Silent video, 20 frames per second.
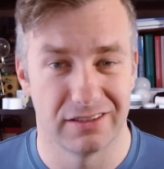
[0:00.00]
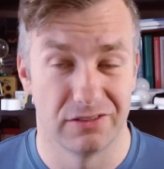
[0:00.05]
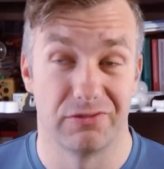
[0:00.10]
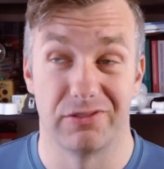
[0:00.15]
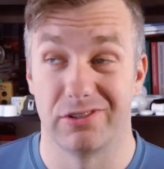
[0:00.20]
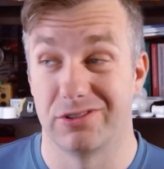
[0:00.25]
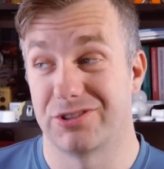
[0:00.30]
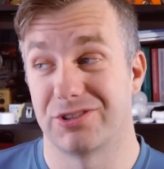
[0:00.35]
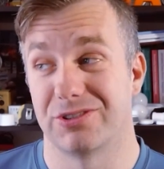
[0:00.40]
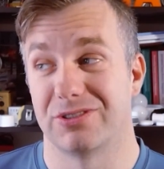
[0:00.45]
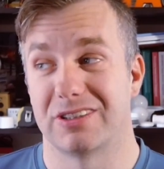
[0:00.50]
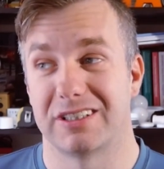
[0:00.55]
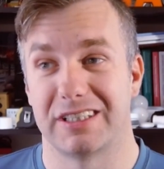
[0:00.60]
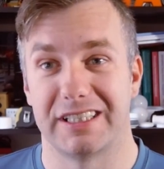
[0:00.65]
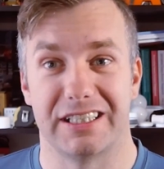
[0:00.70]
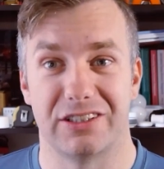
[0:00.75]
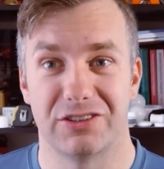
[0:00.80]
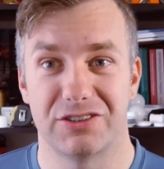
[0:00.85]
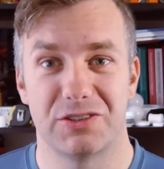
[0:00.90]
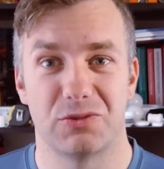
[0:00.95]

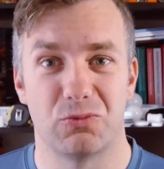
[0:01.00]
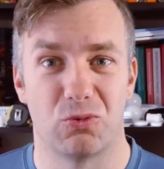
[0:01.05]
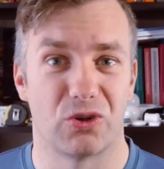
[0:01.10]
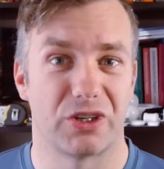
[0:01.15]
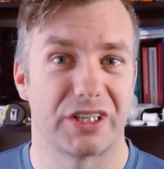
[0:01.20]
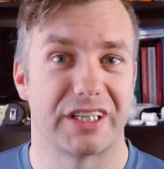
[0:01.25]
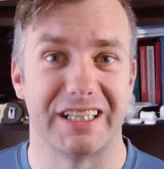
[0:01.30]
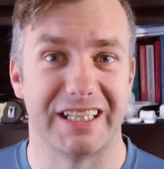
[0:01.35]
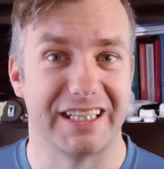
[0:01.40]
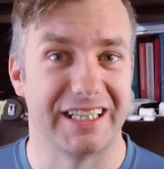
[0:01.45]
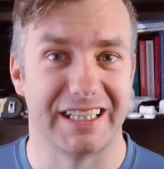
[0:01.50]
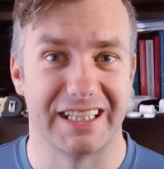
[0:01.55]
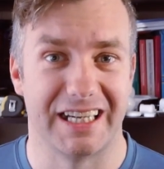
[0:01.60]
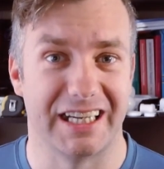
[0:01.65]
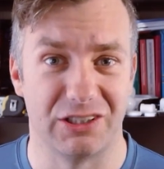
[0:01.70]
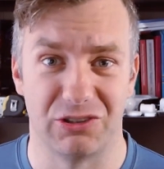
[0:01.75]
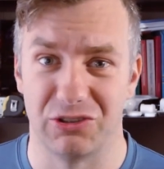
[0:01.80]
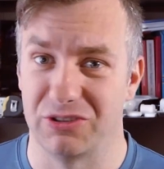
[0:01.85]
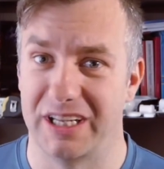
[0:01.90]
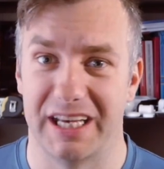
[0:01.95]
Unfortunately it doesn't work in here,
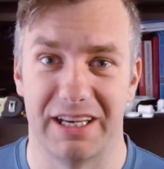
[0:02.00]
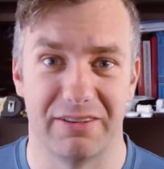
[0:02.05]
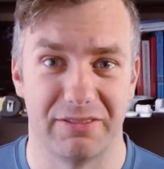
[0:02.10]
I don't